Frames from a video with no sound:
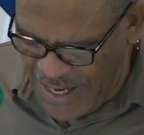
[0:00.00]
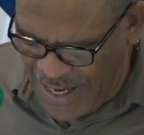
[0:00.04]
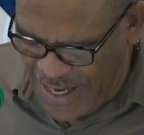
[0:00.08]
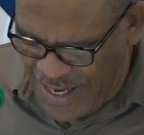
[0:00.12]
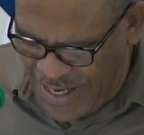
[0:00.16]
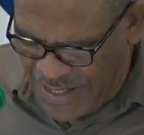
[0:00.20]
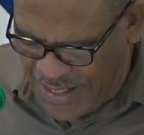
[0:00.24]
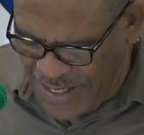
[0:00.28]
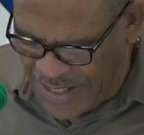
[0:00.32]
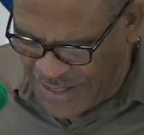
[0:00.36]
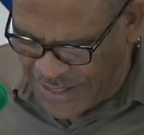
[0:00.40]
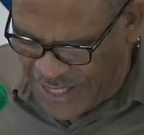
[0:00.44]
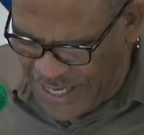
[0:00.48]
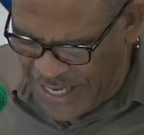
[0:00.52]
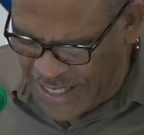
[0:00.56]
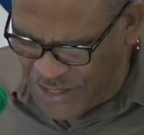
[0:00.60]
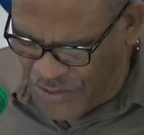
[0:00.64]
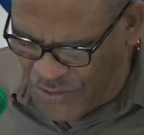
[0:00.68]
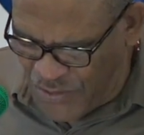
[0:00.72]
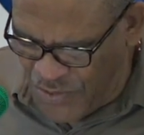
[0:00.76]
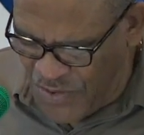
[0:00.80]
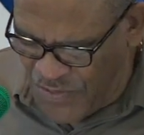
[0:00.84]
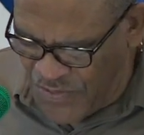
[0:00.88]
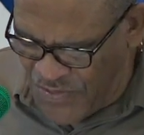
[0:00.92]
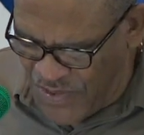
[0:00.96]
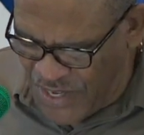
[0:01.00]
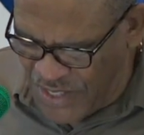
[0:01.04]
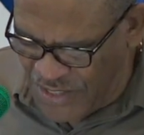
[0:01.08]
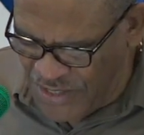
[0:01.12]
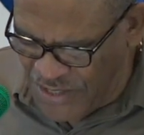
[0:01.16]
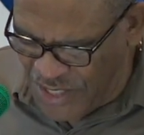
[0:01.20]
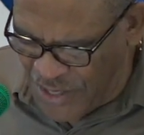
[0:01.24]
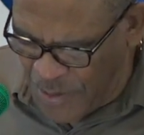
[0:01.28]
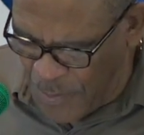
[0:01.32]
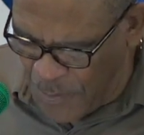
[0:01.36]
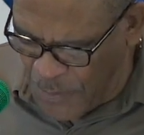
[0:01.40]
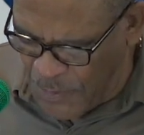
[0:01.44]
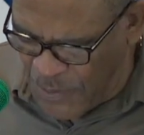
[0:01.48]
The test reveals
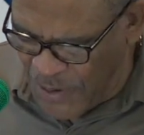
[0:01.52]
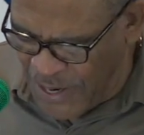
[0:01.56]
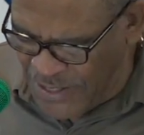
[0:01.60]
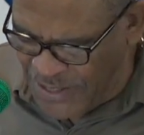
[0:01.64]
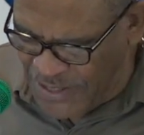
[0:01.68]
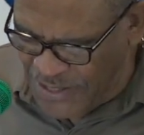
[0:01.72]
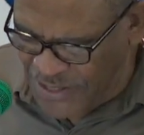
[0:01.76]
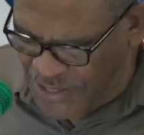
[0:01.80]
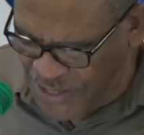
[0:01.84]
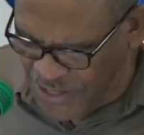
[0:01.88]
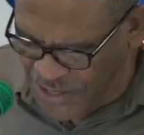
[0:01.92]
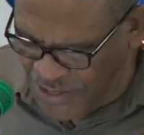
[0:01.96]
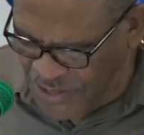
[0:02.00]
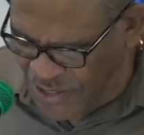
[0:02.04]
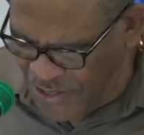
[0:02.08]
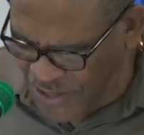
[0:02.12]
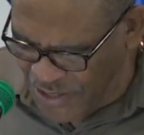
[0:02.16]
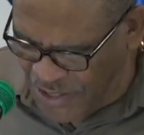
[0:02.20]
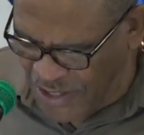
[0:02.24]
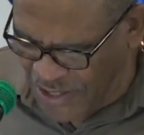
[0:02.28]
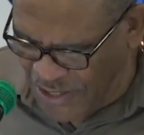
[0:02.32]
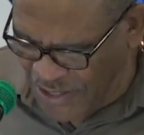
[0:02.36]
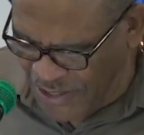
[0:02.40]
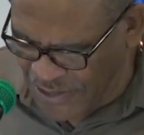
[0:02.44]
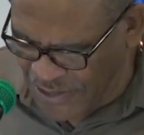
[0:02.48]
her pregnancy to her.